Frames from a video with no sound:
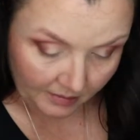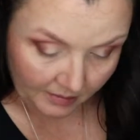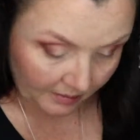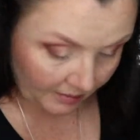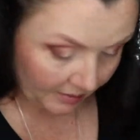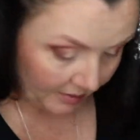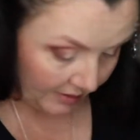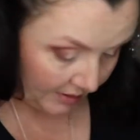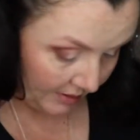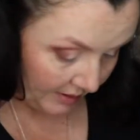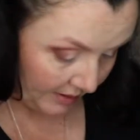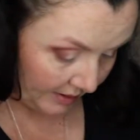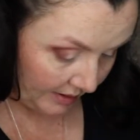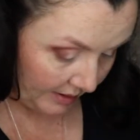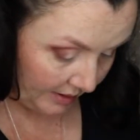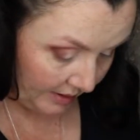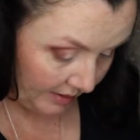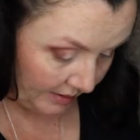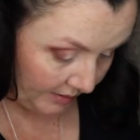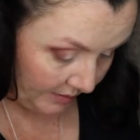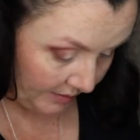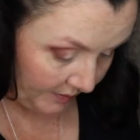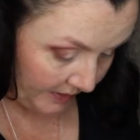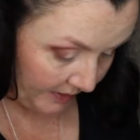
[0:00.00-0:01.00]
I'm going to take
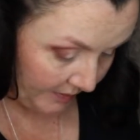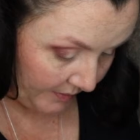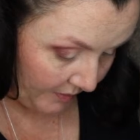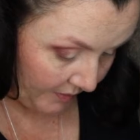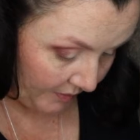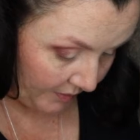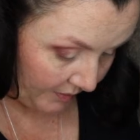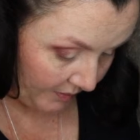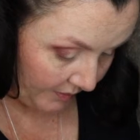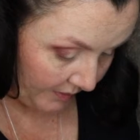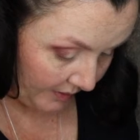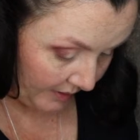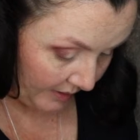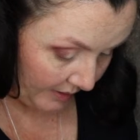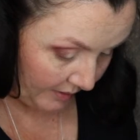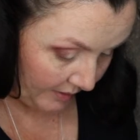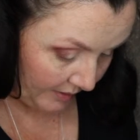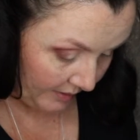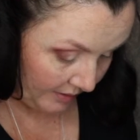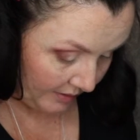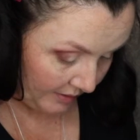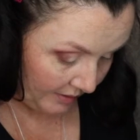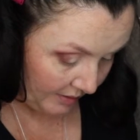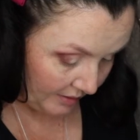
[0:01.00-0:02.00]
a little bit more of that
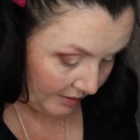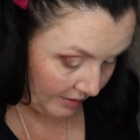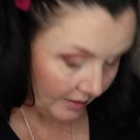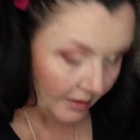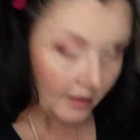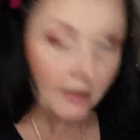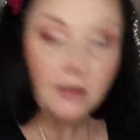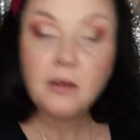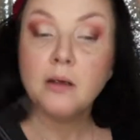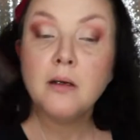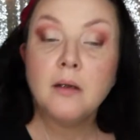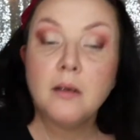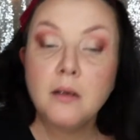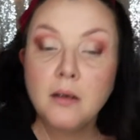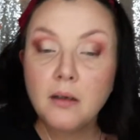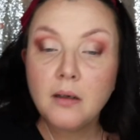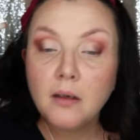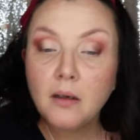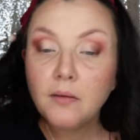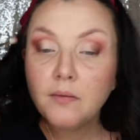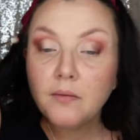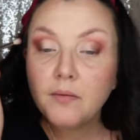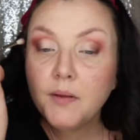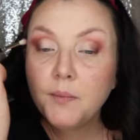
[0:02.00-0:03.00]

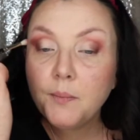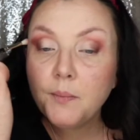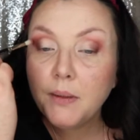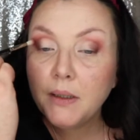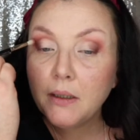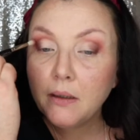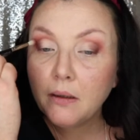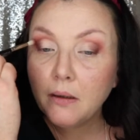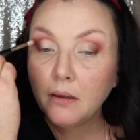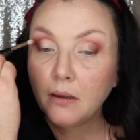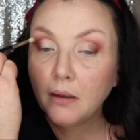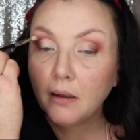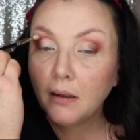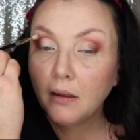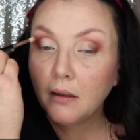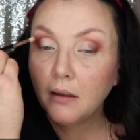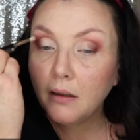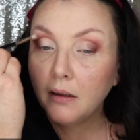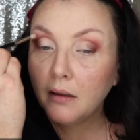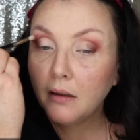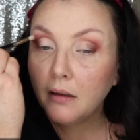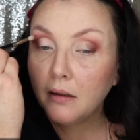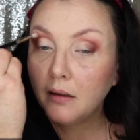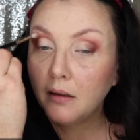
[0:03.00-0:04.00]
lovely Bing
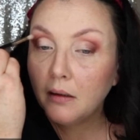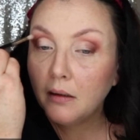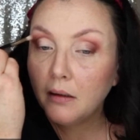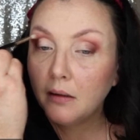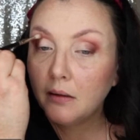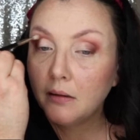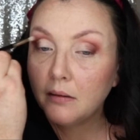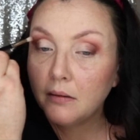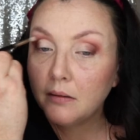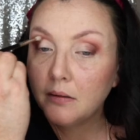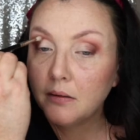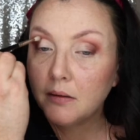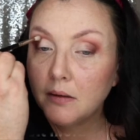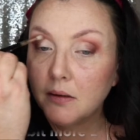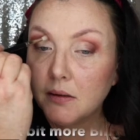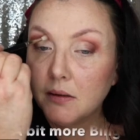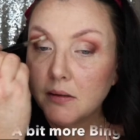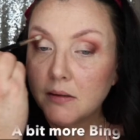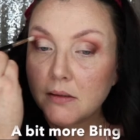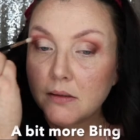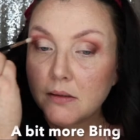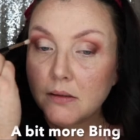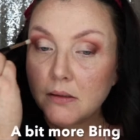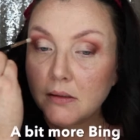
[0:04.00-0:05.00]
colour and
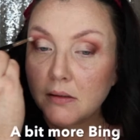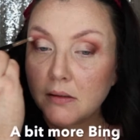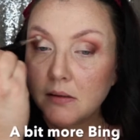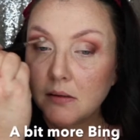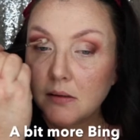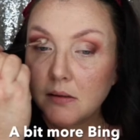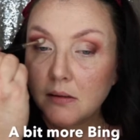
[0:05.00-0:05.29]
just